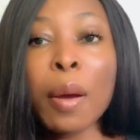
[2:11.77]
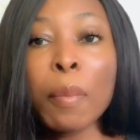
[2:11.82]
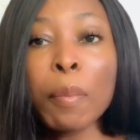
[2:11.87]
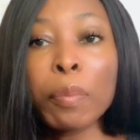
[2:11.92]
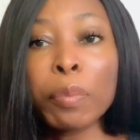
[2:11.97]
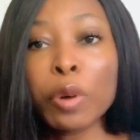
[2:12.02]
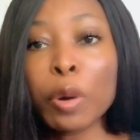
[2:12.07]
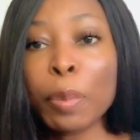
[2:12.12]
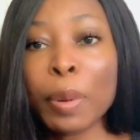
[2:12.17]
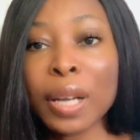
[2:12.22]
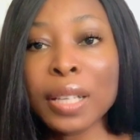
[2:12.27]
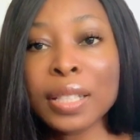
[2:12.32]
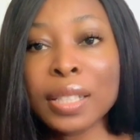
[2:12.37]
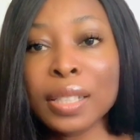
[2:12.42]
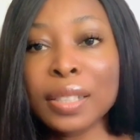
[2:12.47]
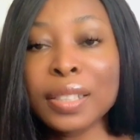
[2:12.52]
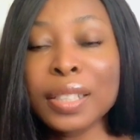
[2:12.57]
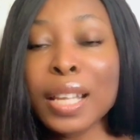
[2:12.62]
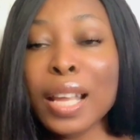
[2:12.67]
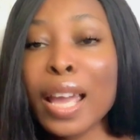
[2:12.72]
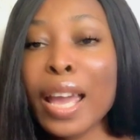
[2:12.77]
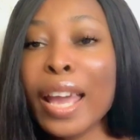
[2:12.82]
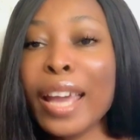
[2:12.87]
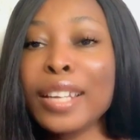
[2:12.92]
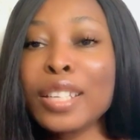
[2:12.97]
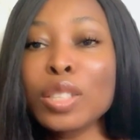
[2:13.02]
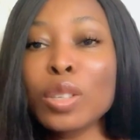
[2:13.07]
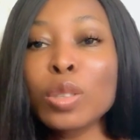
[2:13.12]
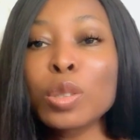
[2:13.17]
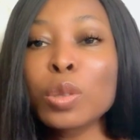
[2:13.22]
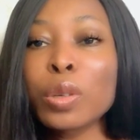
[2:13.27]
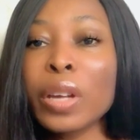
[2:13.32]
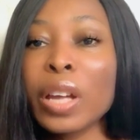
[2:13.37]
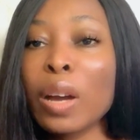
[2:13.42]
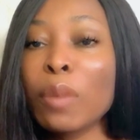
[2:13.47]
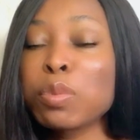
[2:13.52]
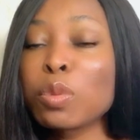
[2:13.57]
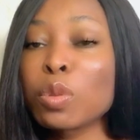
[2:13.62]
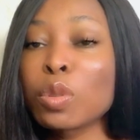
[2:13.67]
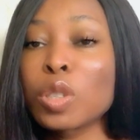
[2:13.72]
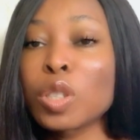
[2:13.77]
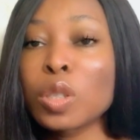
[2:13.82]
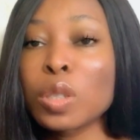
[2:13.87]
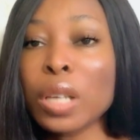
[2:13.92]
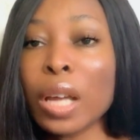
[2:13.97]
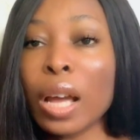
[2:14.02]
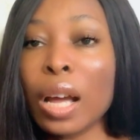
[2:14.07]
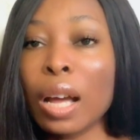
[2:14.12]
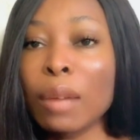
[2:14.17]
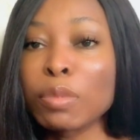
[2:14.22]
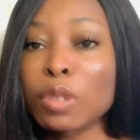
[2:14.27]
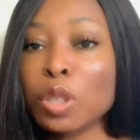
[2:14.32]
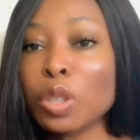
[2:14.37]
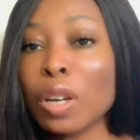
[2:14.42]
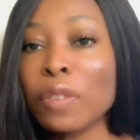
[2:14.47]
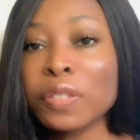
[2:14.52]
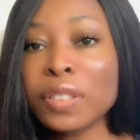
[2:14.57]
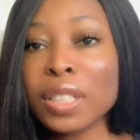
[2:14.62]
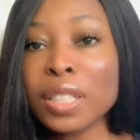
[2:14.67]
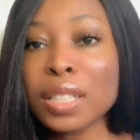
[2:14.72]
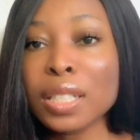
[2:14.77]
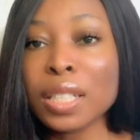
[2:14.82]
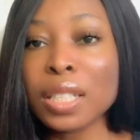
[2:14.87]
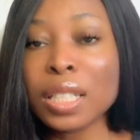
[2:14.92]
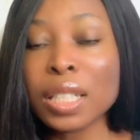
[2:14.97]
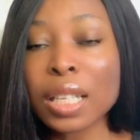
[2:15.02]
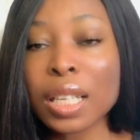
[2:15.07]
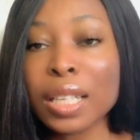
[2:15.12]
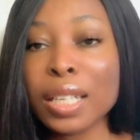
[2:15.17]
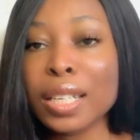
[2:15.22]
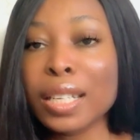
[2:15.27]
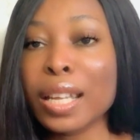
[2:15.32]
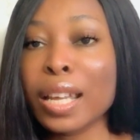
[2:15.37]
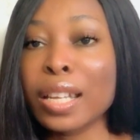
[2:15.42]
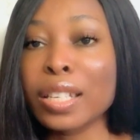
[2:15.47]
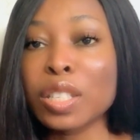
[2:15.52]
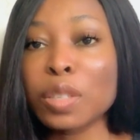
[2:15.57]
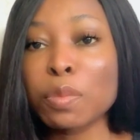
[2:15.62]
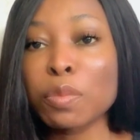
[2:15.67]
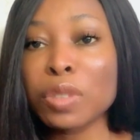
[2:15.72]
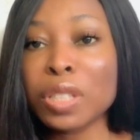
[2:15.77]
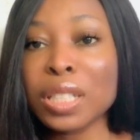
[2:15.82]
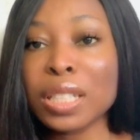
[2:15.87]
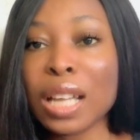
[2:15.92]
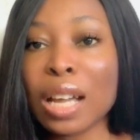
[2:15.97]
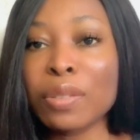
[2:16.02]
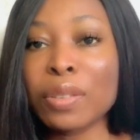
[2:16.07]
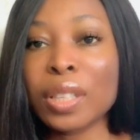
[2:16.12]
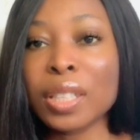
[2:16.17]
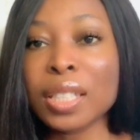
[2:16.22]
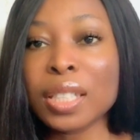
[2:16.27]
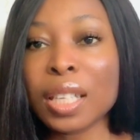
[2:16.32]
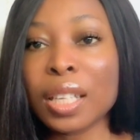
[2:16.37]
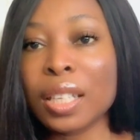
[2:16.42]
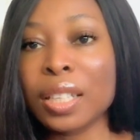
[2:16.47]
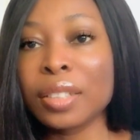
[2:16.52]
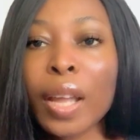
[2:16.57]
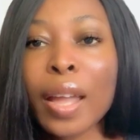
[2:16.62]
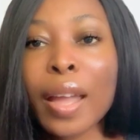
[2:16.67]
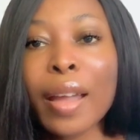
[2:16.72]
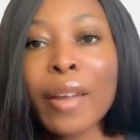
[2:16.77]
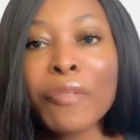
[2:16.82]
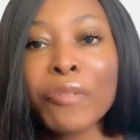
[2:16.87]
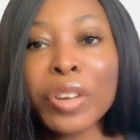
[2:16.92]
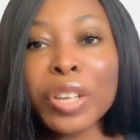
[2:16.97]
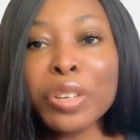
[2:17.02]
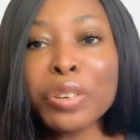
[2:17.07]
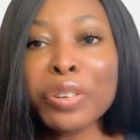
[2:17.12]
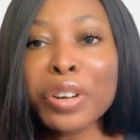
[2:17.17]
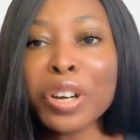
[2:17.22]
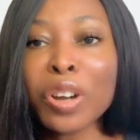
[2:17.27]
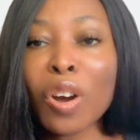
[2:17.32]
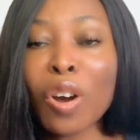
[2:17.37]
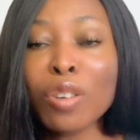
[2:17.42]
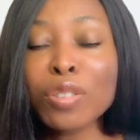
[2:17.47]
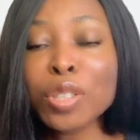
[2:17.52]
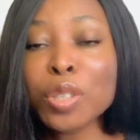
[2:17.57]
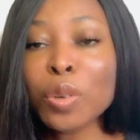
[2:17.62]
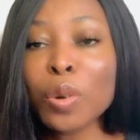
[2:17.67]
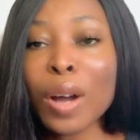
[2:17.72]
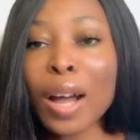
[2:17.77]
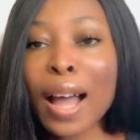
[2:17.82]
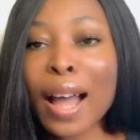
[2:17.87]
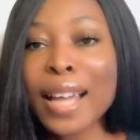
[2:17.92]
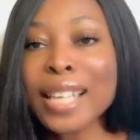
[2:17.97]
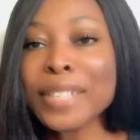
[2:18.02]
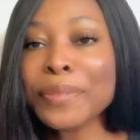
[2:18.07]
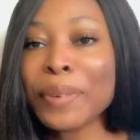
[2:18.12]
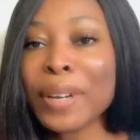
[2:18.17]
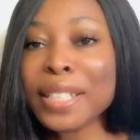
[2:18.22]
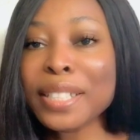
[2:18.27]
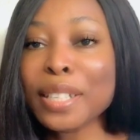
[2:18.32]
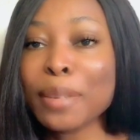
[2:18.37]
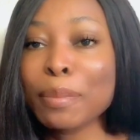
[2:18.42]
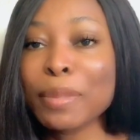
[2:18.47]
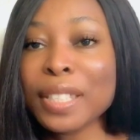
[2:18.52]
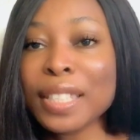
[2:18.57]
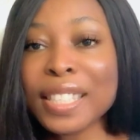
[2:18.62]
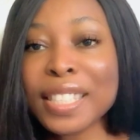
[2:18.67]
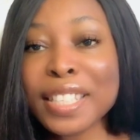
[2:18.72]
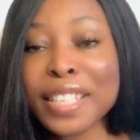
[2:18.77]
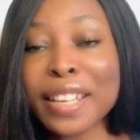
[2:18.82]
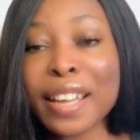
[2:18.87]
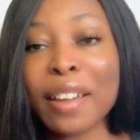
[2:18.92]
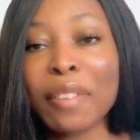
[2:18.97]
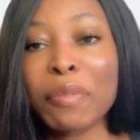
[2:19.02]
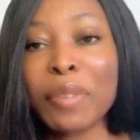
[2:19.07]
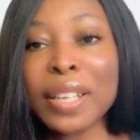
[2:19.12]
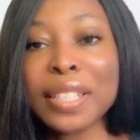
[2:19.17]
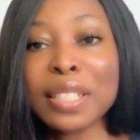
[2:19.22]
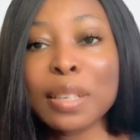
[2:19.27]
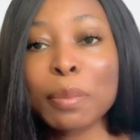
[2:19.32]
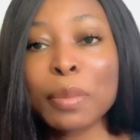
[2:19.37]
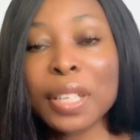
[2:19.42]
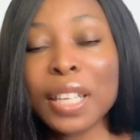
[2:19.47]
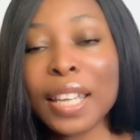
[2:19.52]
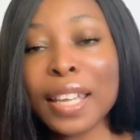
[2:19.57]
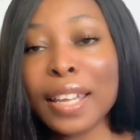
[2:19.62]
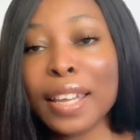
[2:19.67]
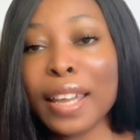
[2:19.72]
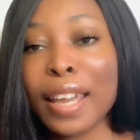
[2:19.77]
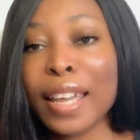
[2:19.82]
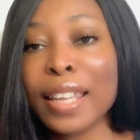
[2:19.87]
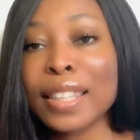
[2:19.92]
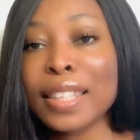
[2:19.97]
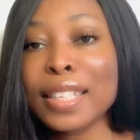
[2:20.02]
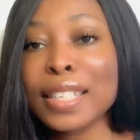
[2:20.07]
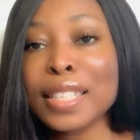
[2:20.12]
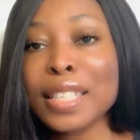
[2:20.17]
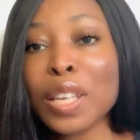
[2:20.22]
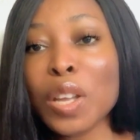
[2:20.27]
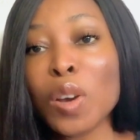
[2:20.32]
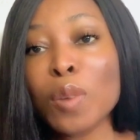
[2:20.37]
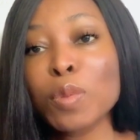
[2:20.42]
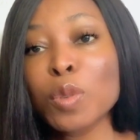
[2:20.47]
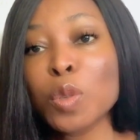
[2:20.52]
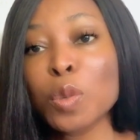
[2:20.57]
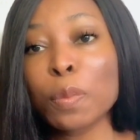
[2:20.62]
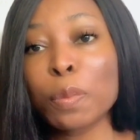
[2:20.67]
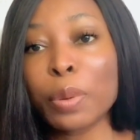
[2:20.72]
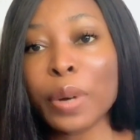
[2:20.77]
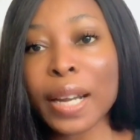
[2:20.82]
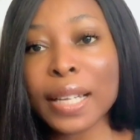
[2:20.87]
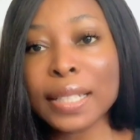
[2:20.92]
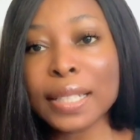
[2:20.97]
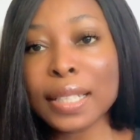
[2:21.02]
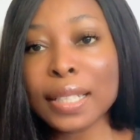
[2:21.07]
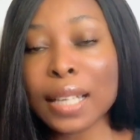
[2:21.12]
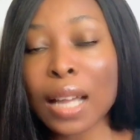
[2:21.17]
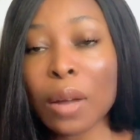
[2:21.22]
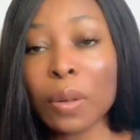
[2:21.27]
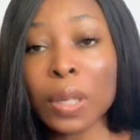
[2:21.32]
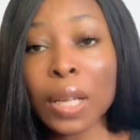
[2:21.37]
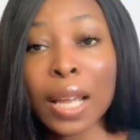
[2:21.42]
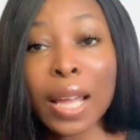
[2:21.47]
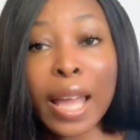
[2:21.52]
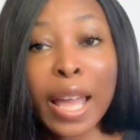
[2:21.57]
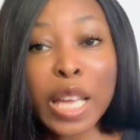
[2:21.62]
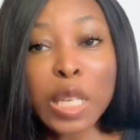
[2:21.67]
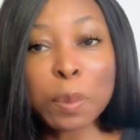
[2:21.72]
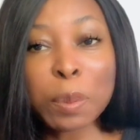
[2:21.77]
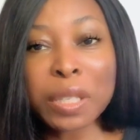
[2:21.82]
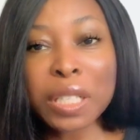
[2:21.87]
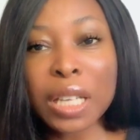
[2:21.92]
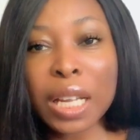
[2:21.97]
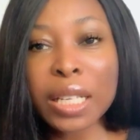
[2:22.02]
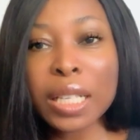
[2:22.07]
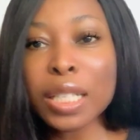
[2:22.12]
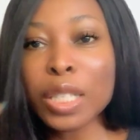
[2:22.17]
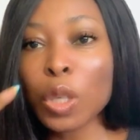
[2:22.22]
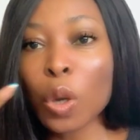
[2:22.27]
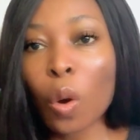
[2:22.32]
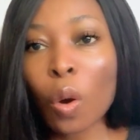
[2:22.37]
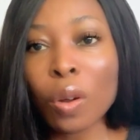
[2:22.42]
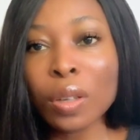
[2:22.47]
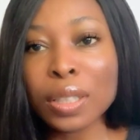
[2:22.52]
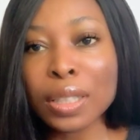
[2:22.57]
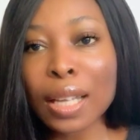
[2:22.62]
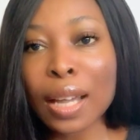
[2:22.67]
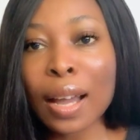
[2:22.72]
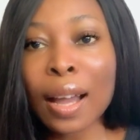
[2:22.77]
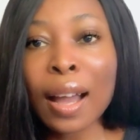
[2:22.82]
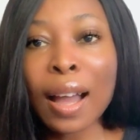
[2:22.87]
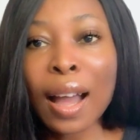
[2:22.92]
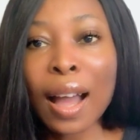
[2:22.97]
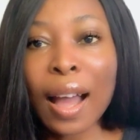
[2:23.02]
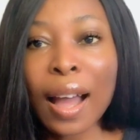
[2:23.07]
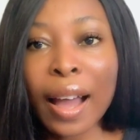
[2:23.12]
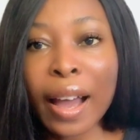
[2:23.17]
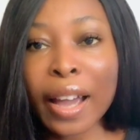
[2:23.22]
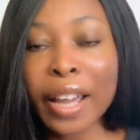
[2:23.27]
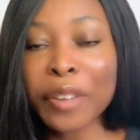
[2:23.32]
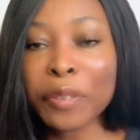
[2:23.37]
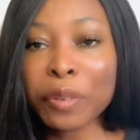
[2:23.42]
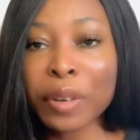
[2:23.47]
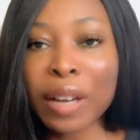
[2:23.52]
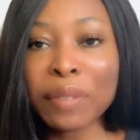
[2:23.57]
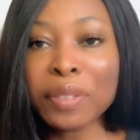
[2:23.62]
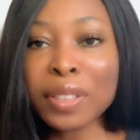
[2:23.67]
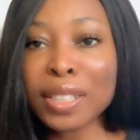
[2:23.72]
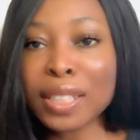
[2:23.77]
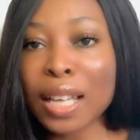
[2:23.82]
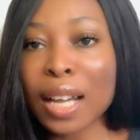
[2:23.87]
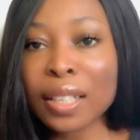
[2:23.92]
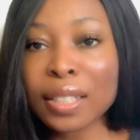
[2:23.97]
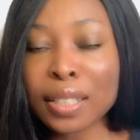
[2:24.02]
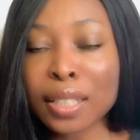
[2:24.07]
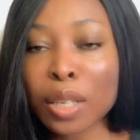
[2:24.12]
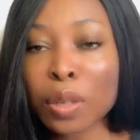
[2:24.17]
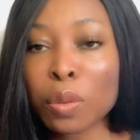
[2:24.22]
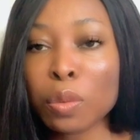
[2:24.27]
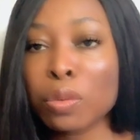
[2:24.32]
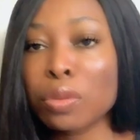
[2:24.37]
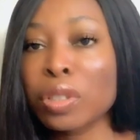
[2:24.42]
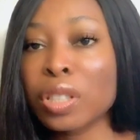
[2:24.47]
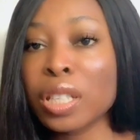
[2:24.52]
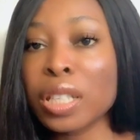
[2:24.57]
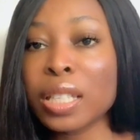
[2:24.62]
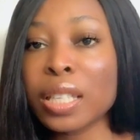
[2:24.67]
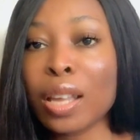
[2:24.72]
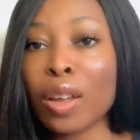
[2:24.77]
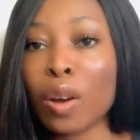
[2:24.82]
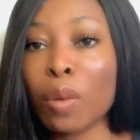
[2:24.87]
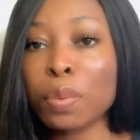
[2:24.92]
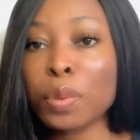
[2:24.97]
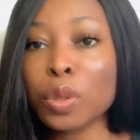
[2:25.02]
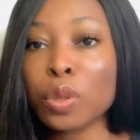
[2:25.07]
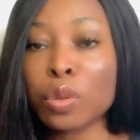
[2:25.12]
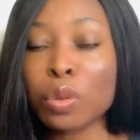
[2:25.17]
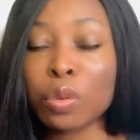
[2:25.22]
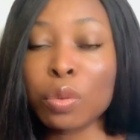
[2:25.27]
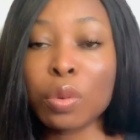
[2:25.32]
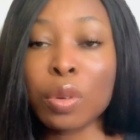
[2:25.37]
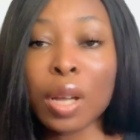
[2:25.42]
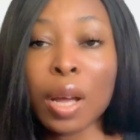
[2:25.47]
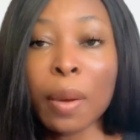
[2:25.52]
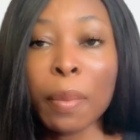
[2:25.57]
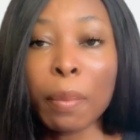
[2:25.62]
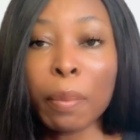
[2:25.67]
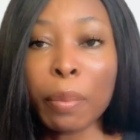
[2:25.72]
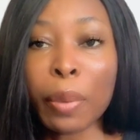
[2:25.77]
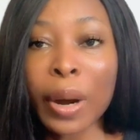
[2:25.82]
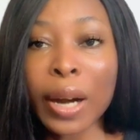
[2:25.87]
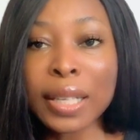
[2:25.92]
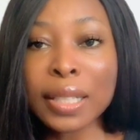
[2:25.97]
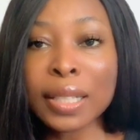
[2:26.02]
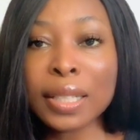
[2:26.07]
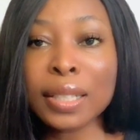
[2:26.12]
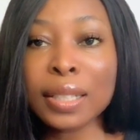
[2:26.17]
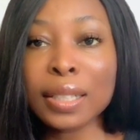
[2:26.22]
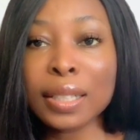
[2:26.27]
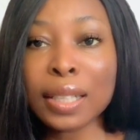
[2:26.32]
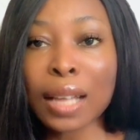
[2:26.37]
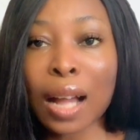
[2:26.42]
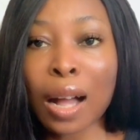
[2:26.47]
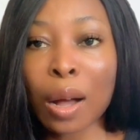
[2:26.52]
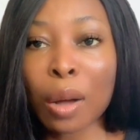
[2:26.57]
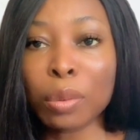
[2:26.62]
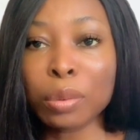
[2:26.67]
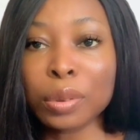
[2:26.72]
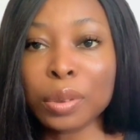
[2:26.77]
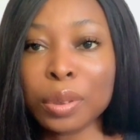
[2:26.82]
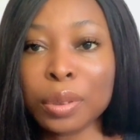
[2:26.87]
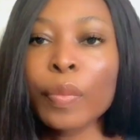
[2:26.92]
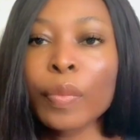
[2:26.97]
properties, and it also helps to soften the skin and smoothen out the skin. Fenugreek also has vitamin C and vitamin K, and this helps to brighten out, especially the under eye. If you're having dark circles, this helps to brighten it out.